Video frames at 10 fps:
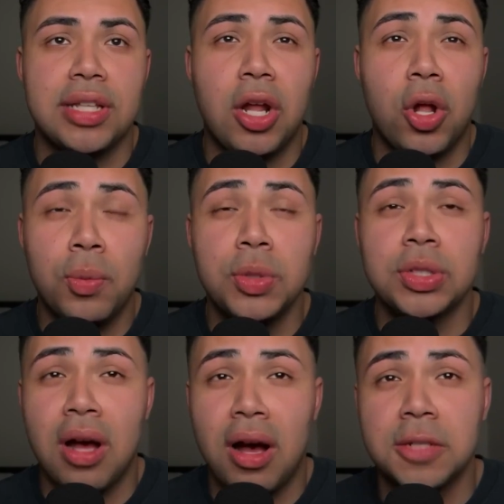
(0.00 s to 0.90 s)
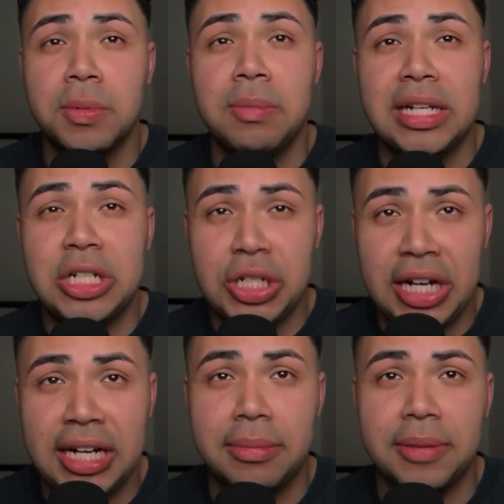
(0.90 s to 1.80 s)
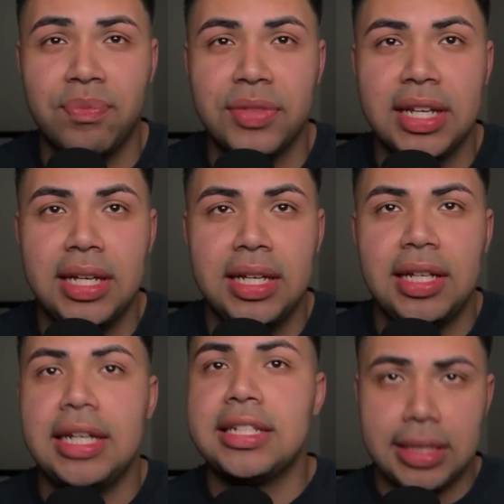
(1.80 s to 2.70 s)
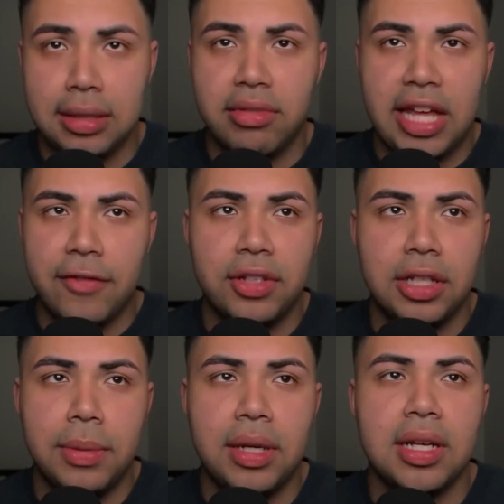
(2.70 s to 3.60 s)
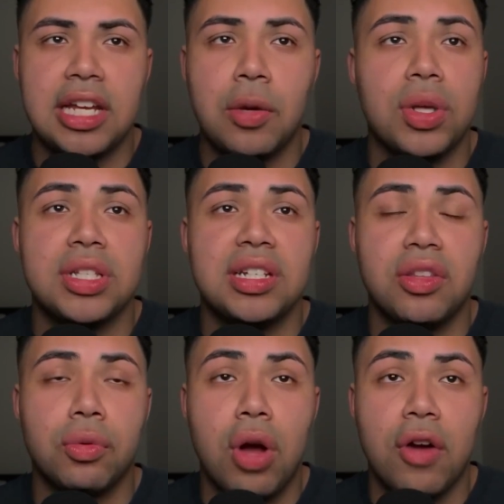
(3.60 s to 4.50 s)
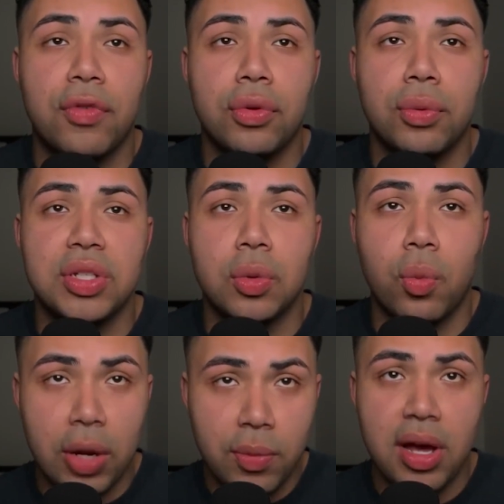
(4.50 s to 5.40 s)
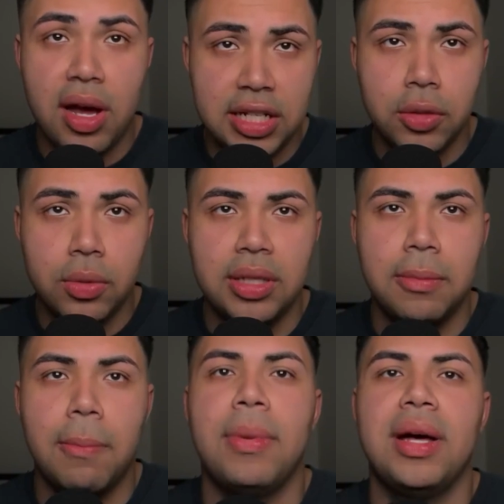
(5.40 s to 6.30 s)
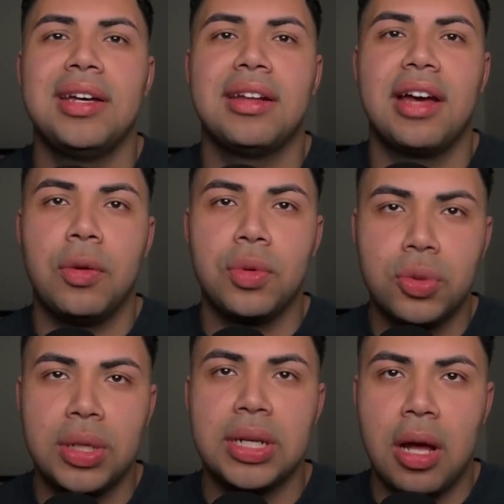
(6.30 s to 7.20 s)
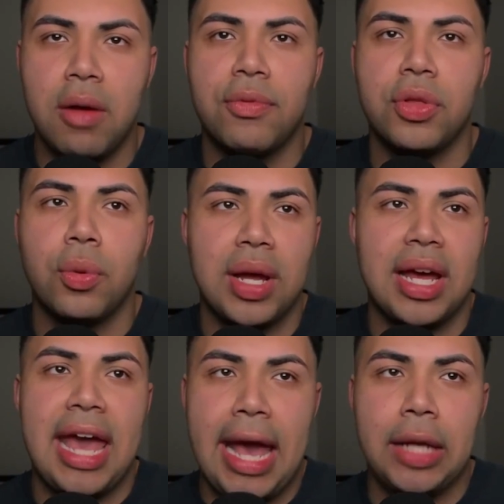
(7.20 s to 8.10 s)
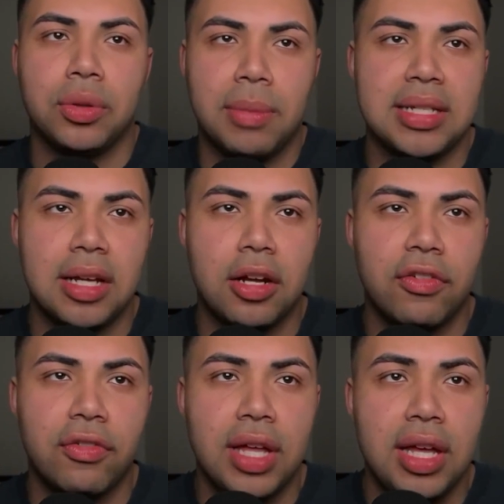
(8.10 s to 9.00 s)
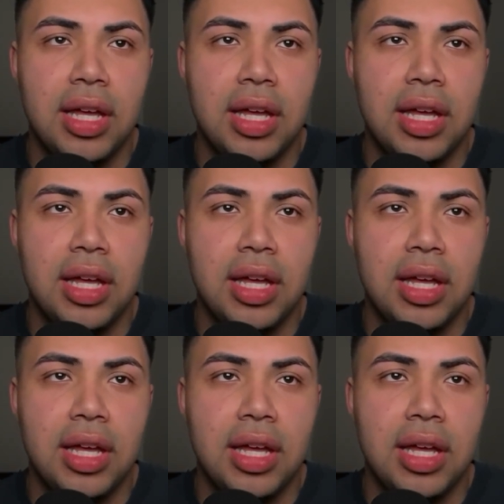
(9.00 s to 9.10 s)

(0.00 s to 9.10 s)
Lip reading: that almost cost me my job. It didn't, thankfully, because I wasn't in the wrong for the reason why we got into it, but I was written up for the way I handled myself.